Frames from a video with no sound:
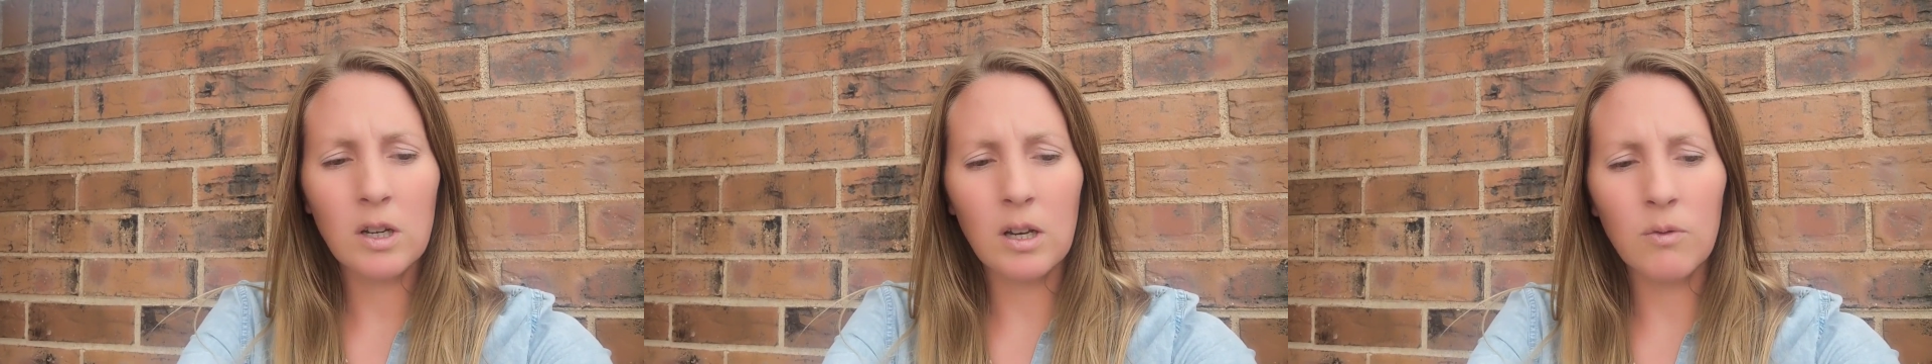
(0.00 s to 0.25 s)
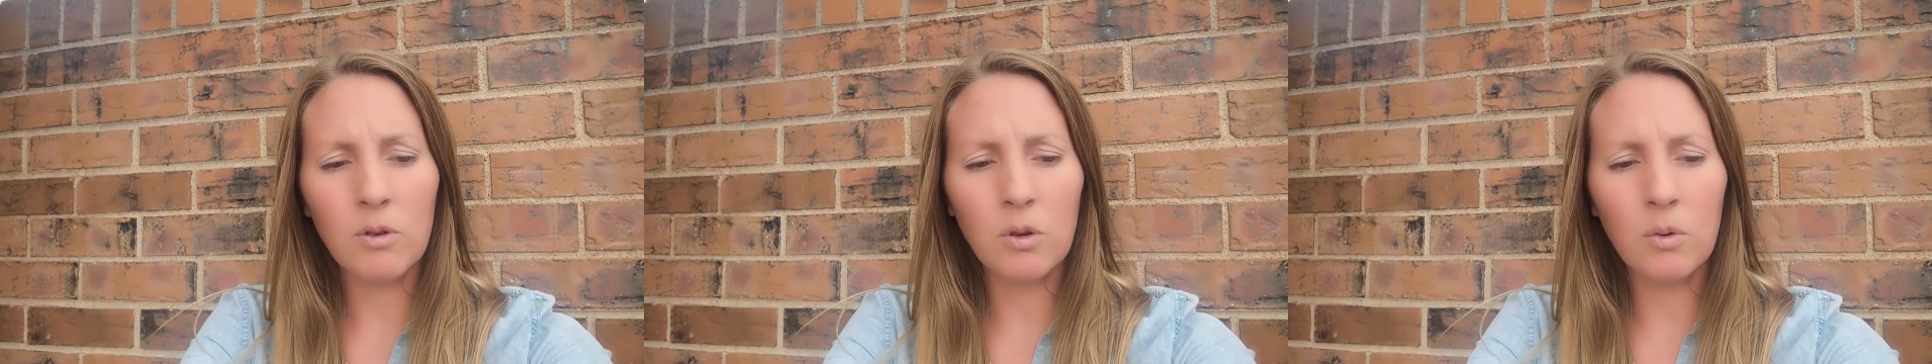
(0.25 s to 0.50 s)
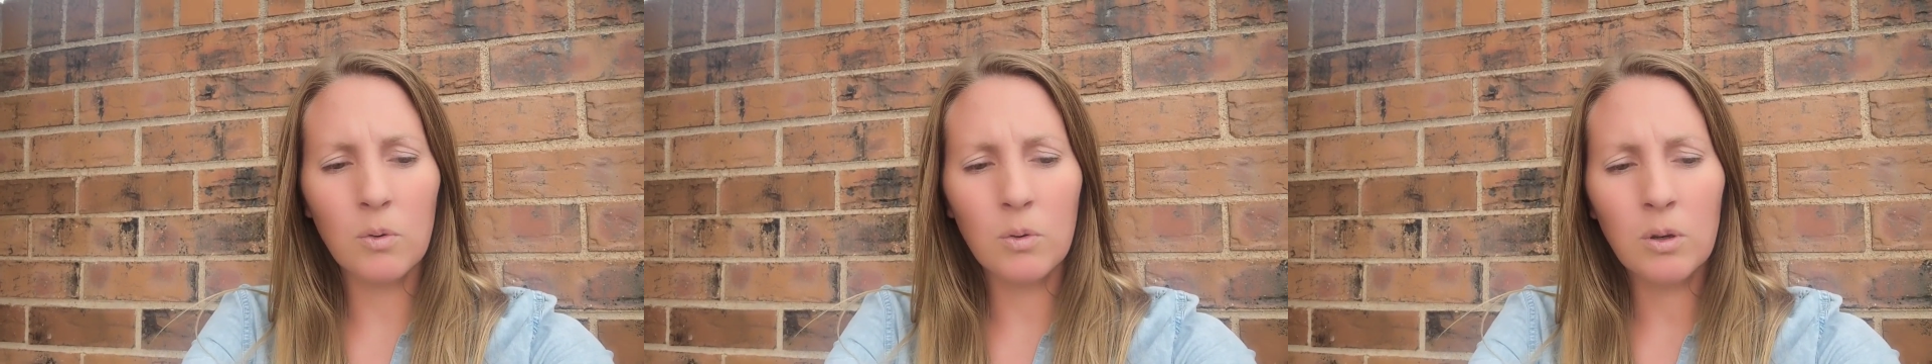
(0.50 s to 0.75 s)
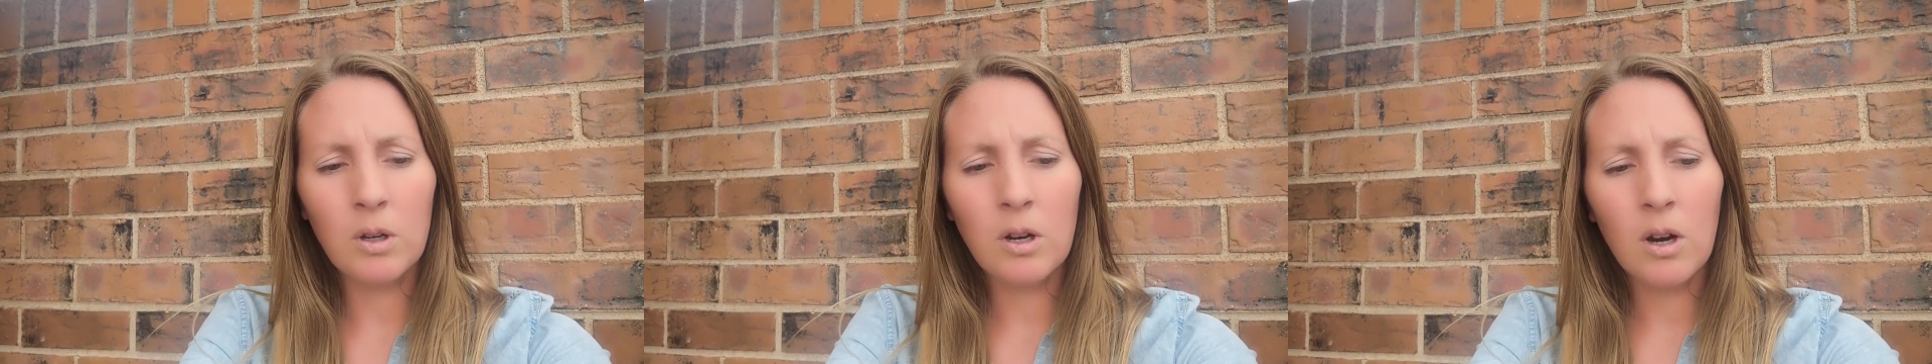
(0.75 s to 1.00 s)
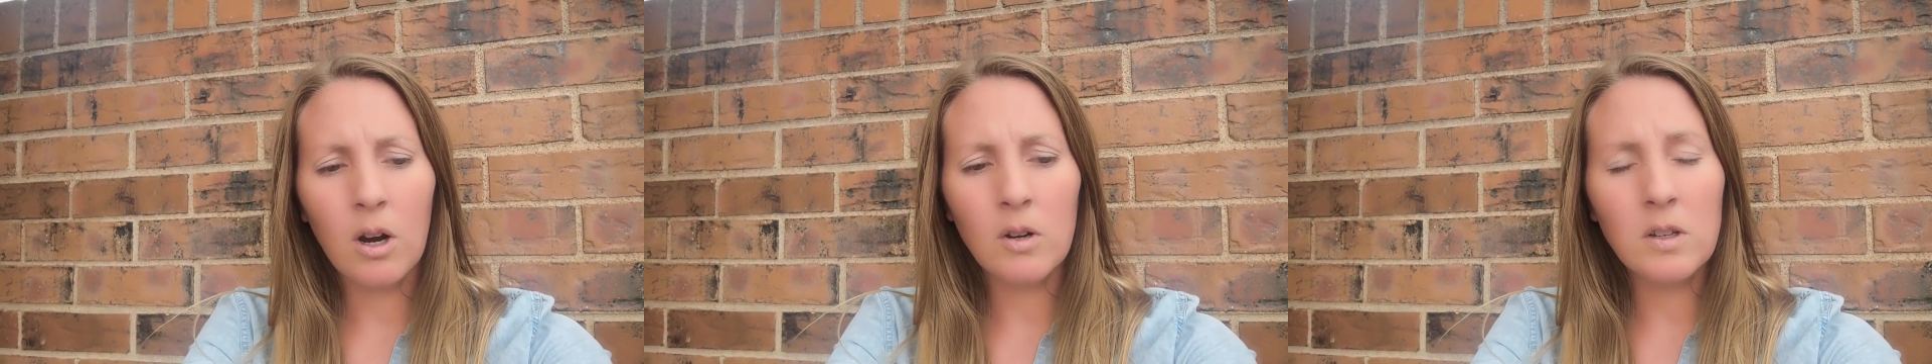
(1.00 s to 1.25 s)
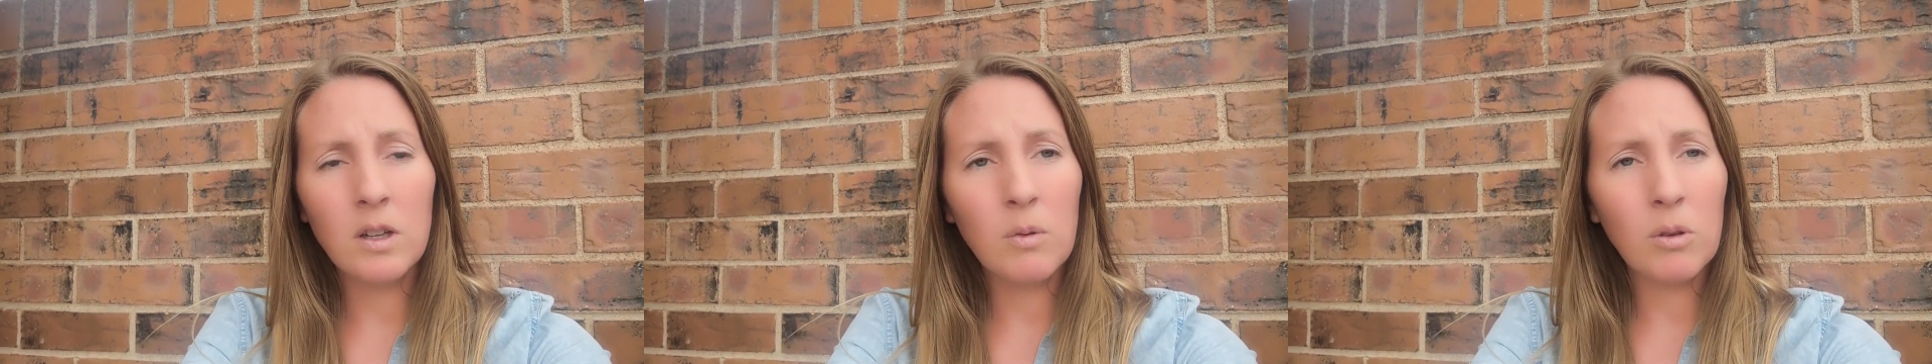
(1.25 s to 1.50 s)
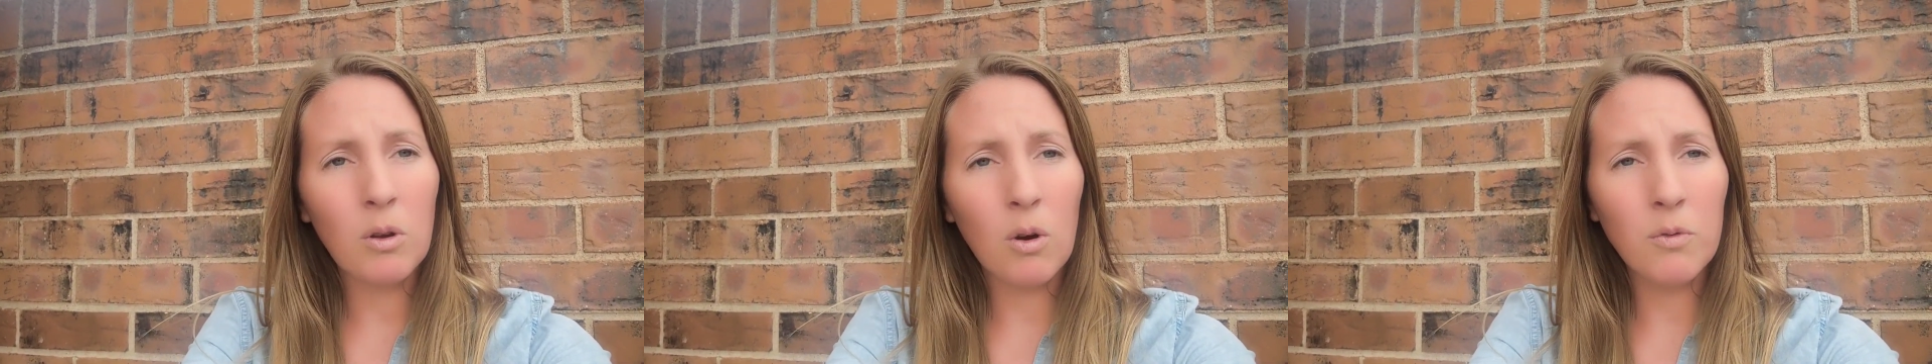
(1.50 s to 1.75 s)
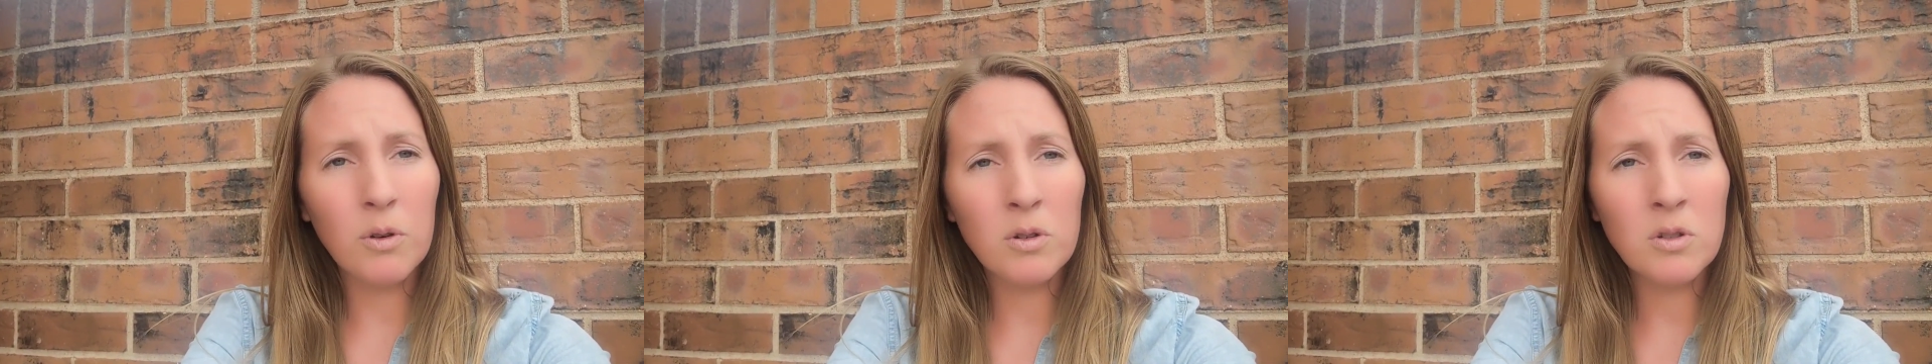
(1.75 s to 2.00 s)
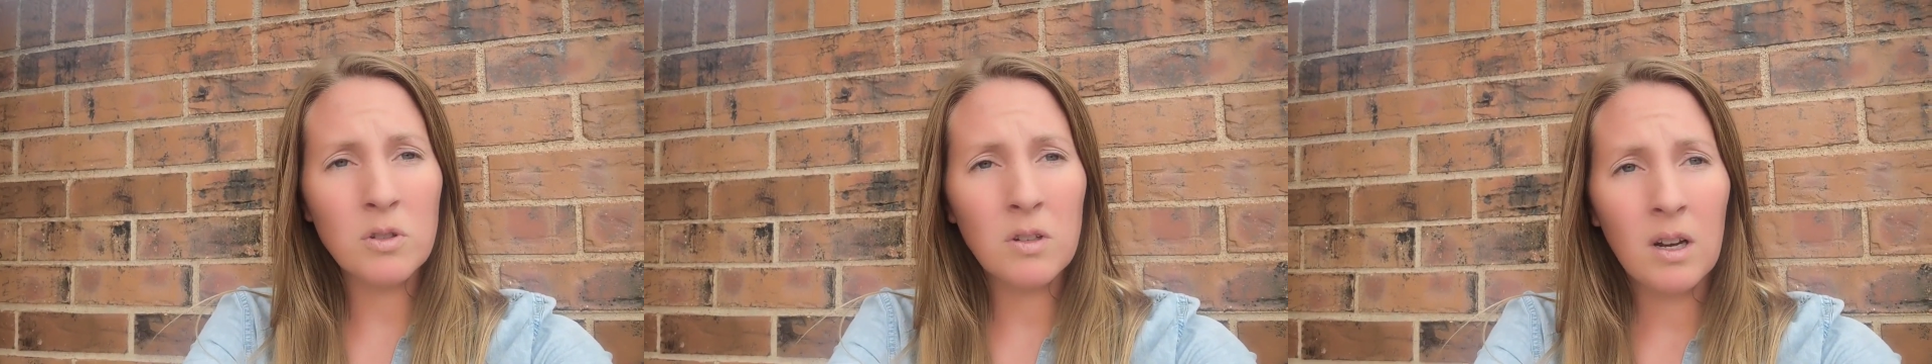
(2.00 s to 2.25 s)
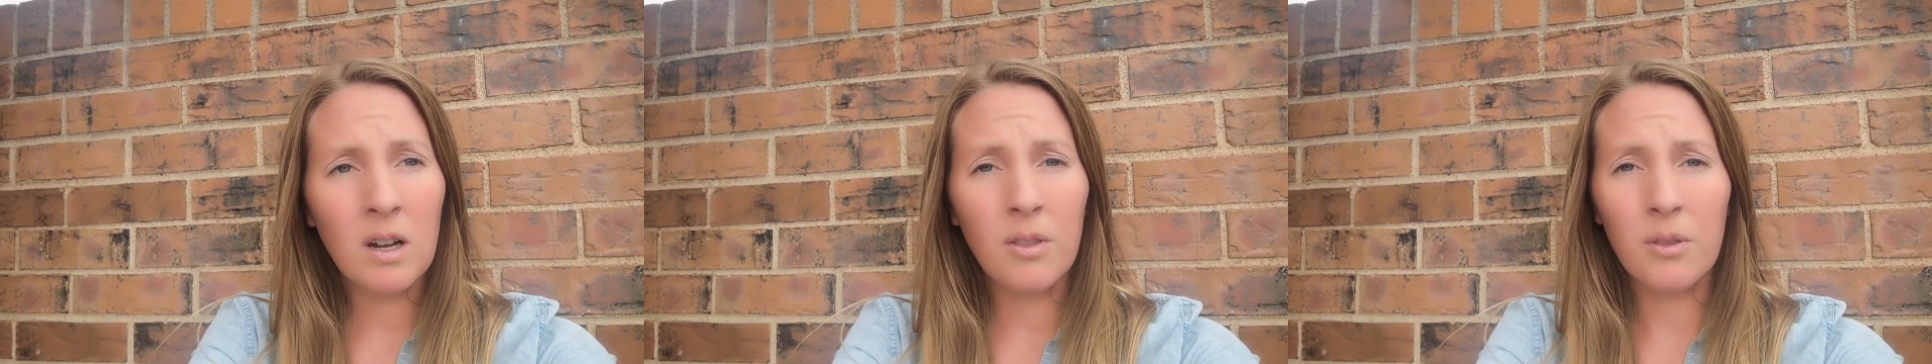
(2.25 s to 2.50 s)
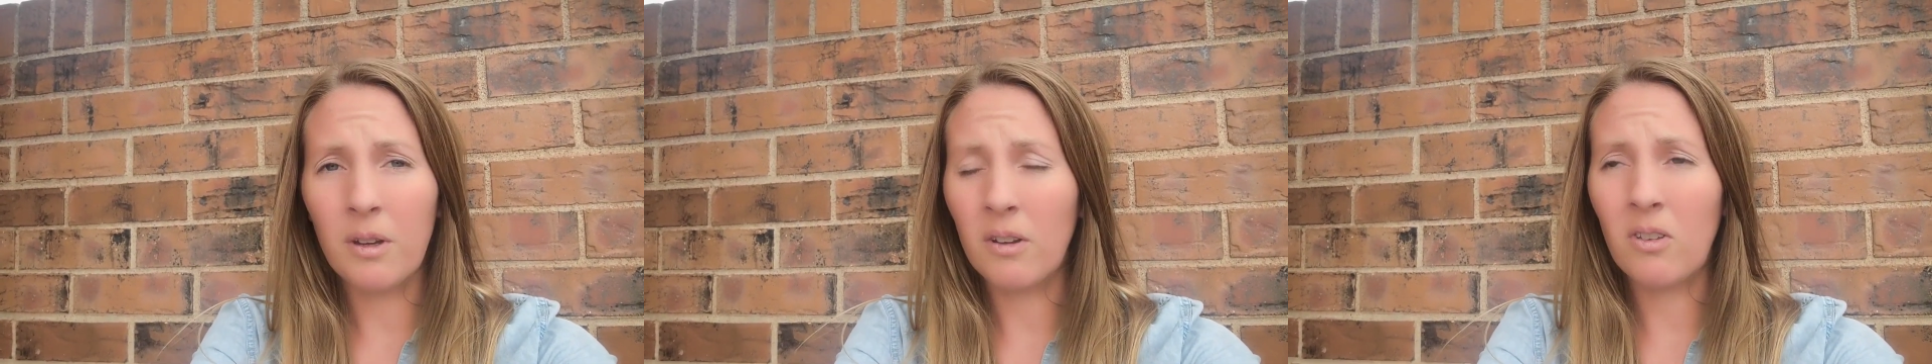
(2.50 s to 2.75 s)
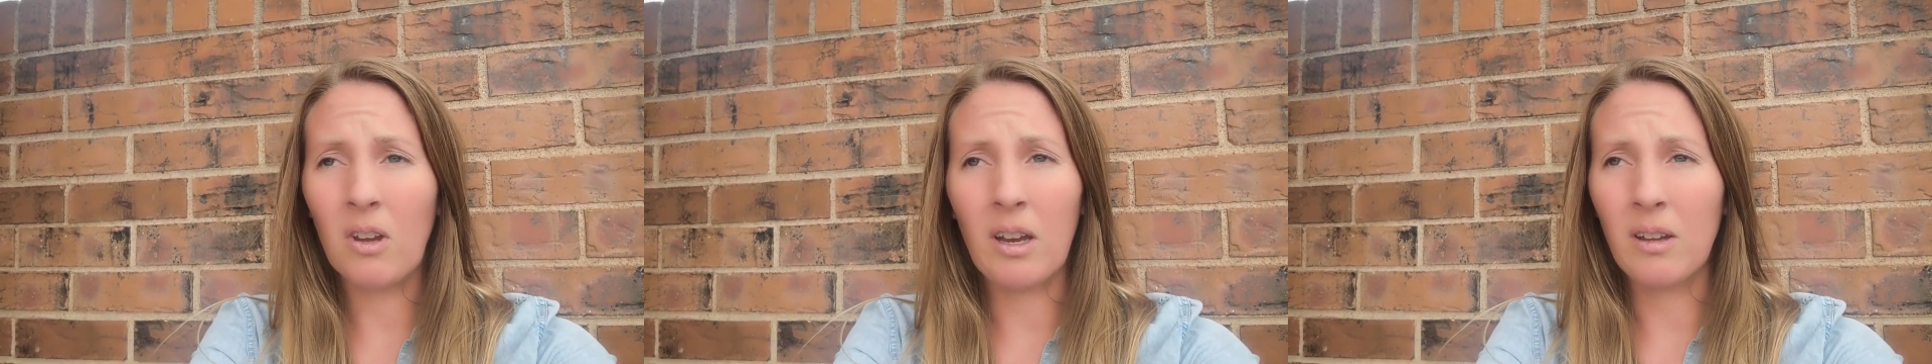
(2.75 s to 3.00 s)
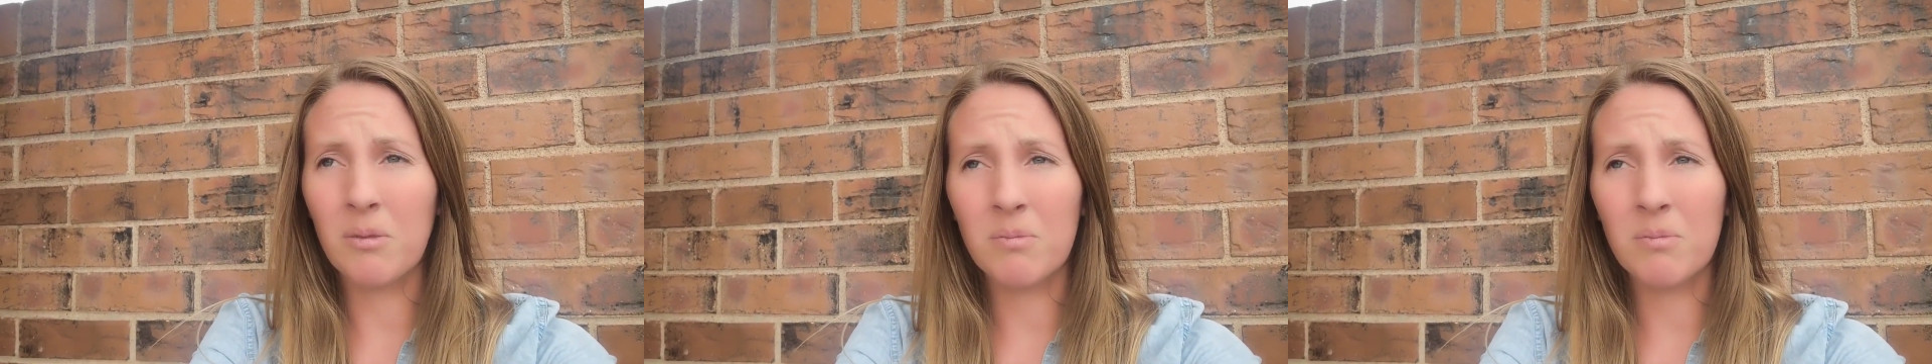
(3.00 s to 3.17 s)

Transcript: And if you are dealing with gophers, it's like,